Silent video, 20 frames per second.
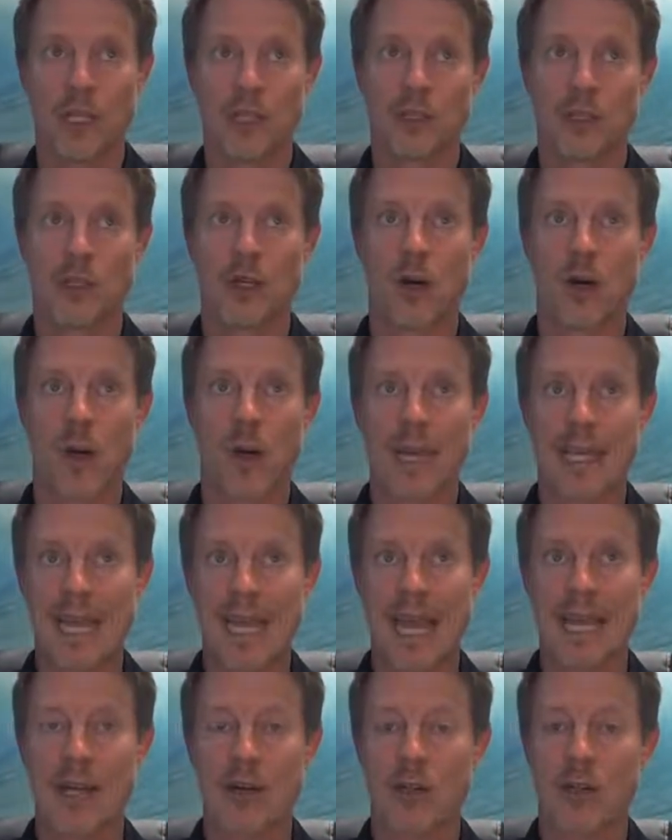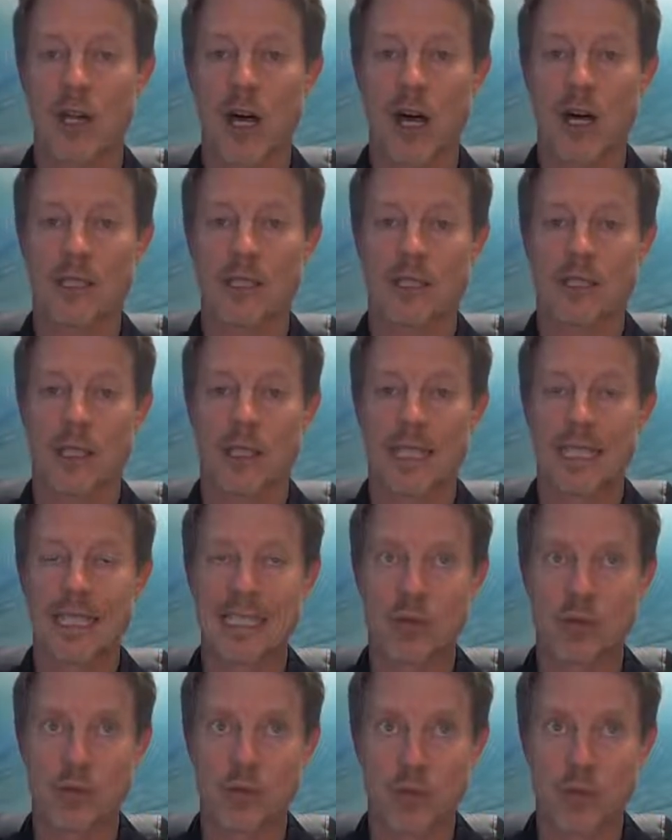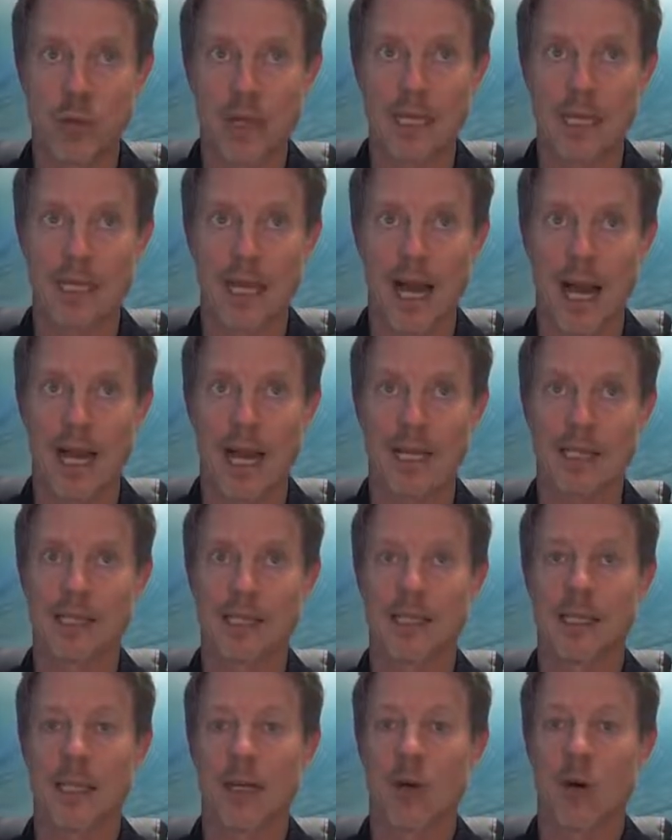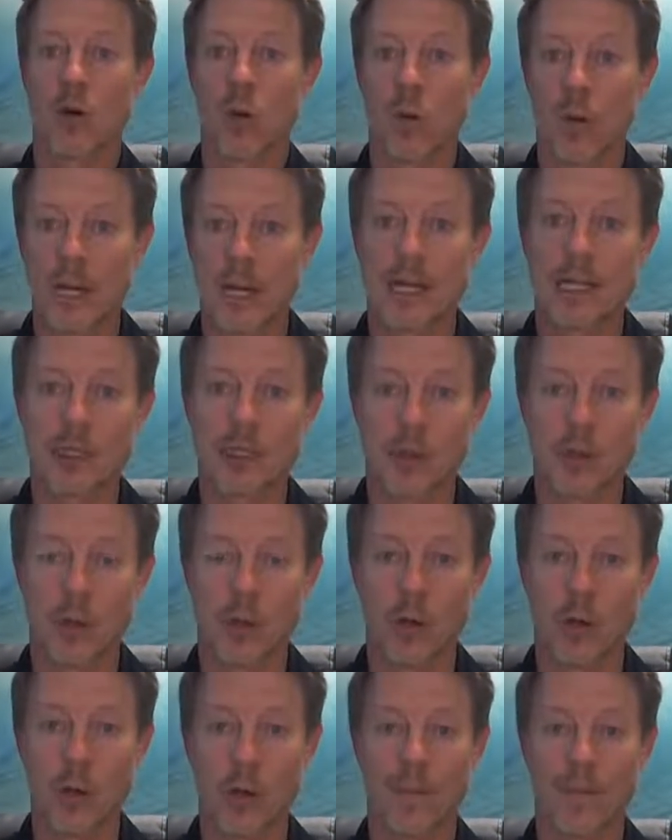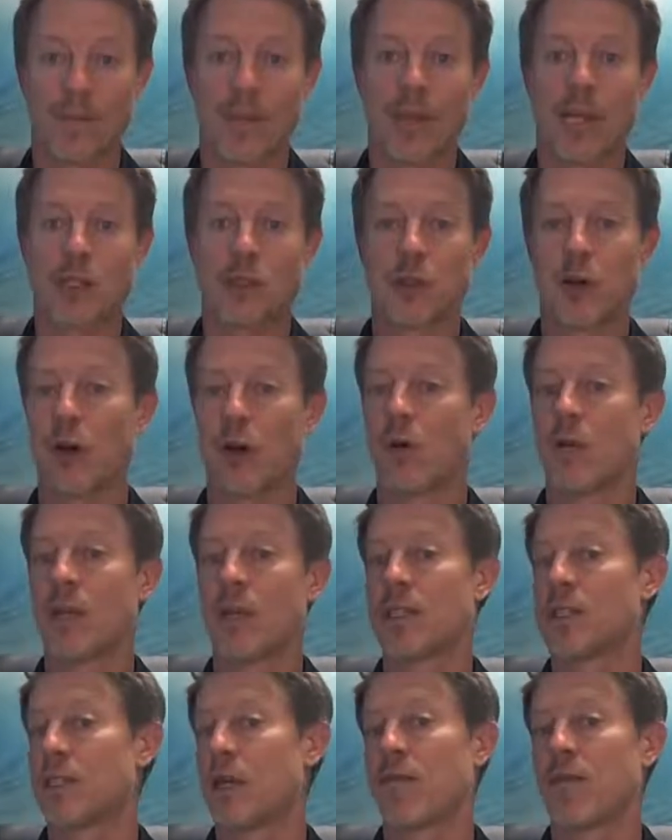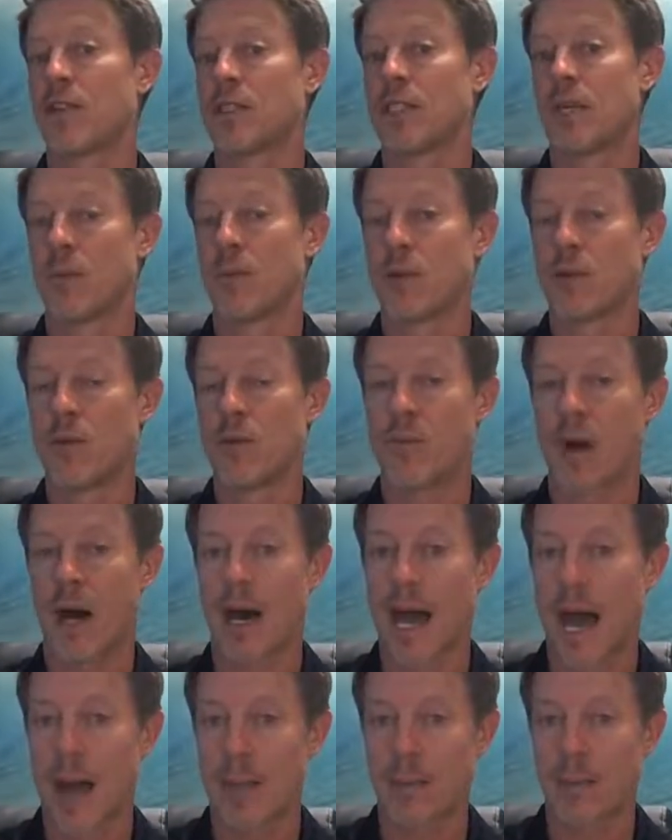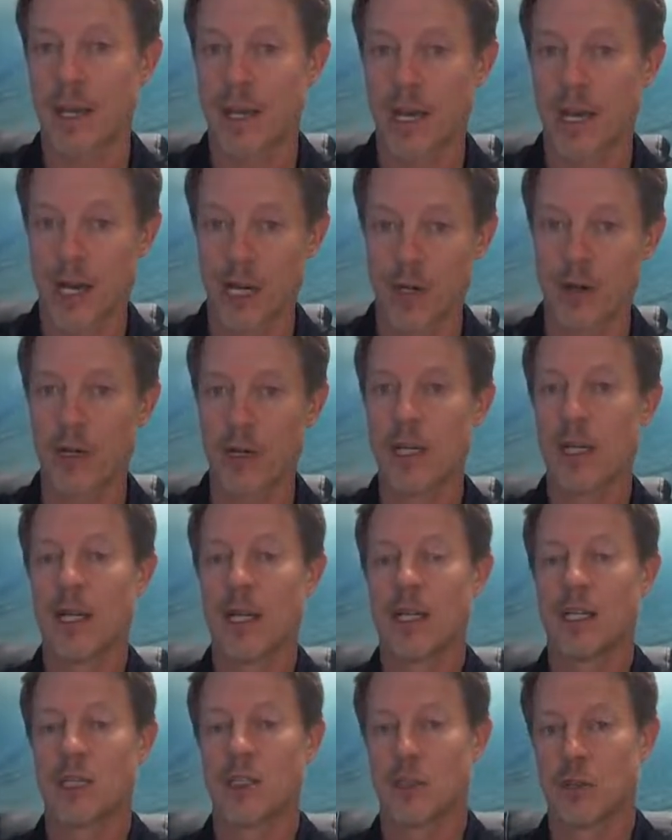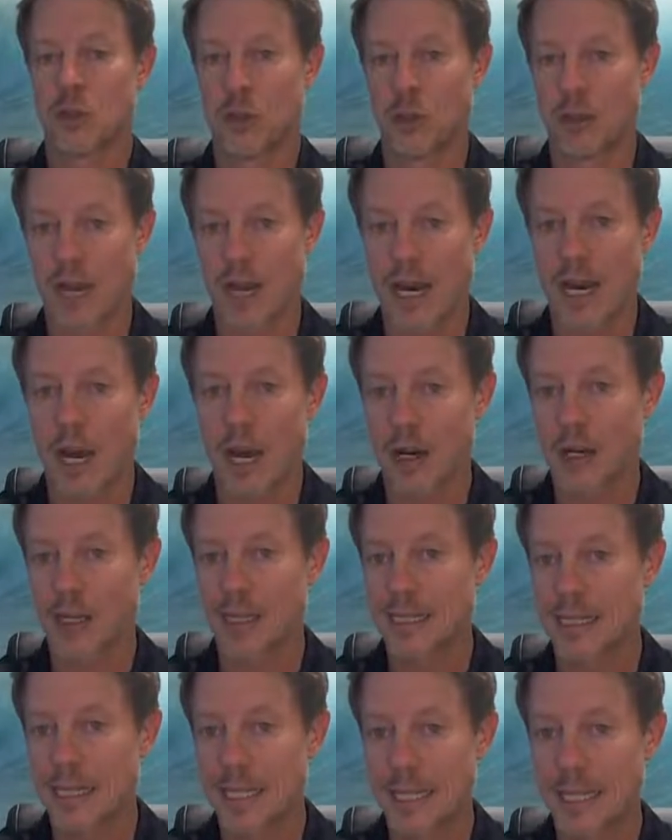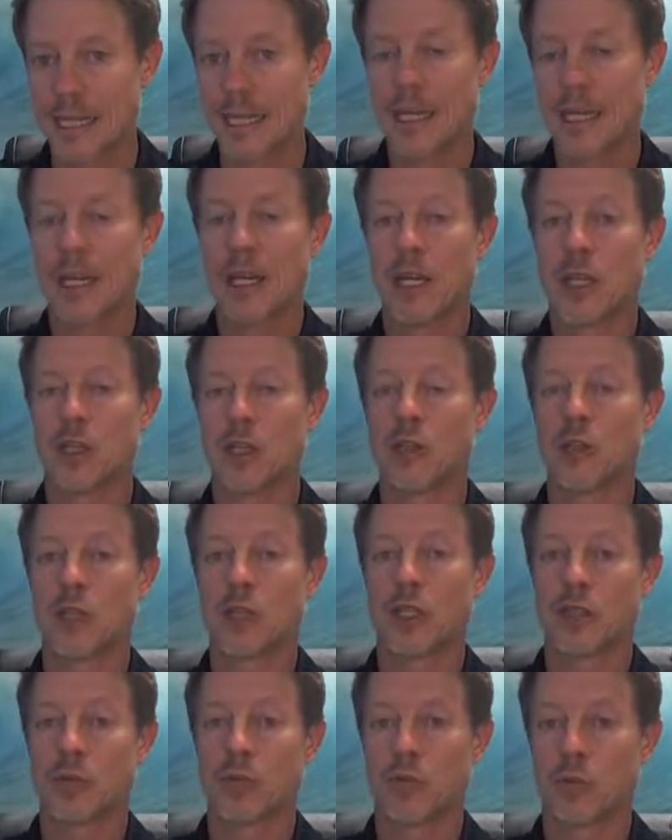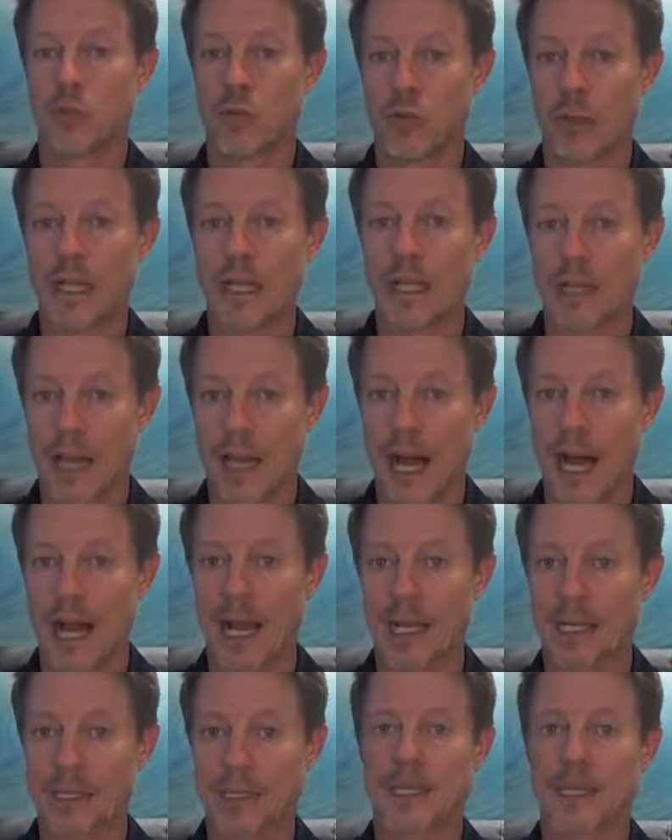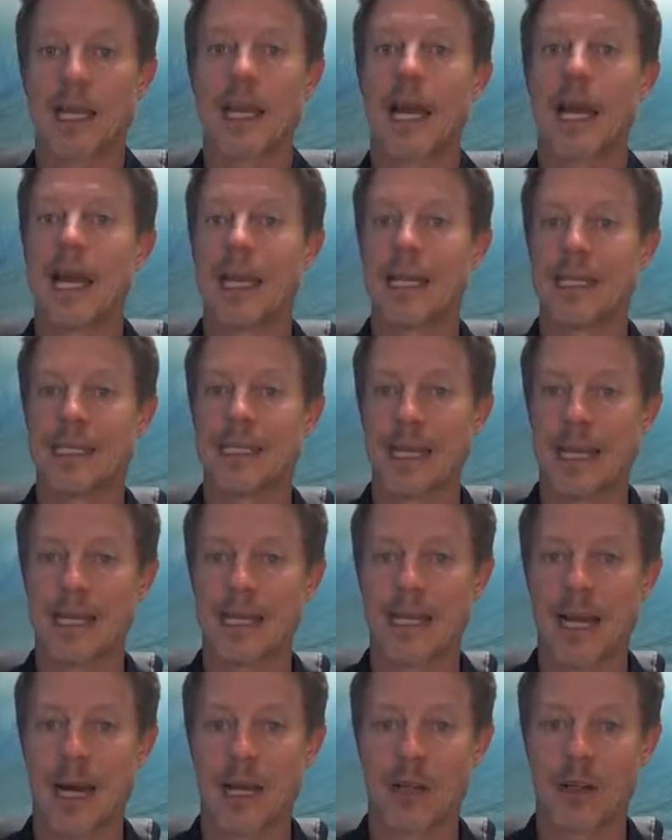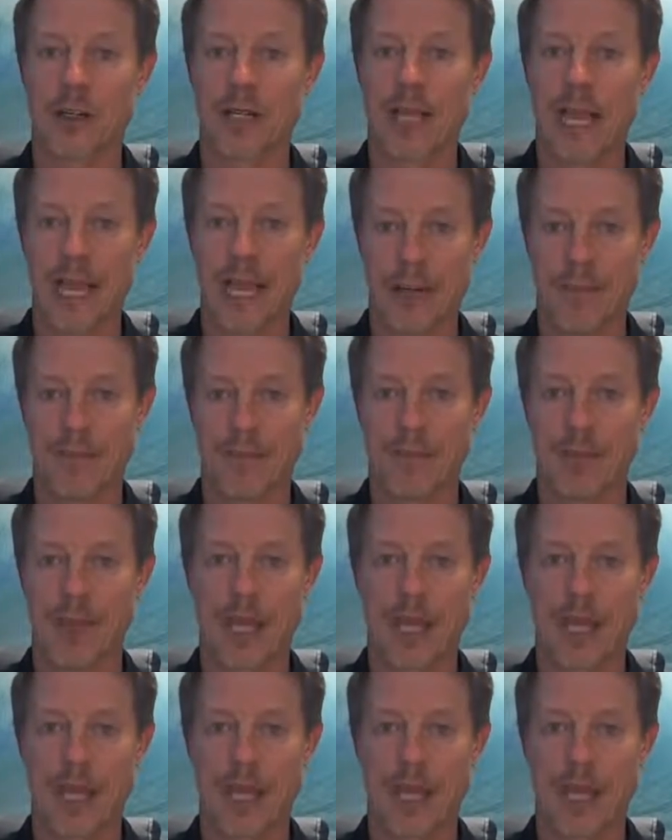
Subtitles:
So a gain or loss is realized when it is sold. So let's say, for example, you bought Apple at 100, you sold it at 110, you just realized a $10 gain.